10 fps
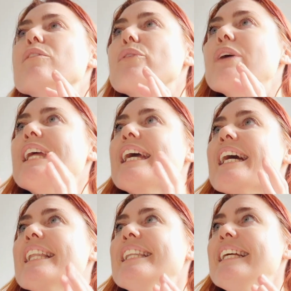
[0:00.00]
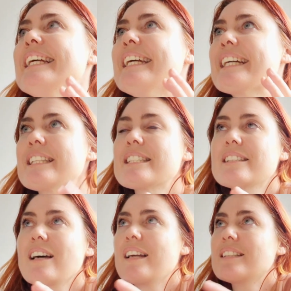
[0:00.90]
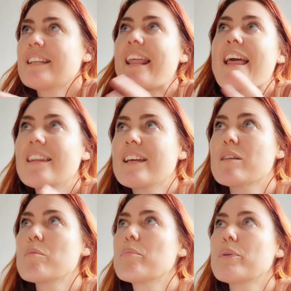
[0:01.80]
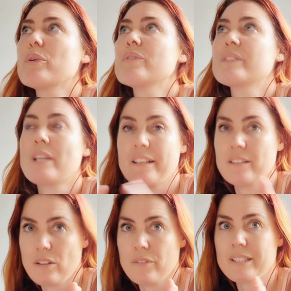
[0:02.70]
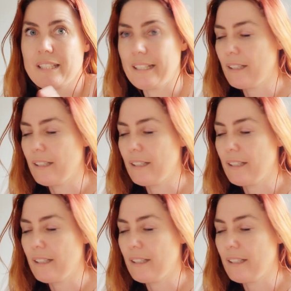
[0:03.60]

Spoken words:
really clear, concise and elegant proofs, and obviously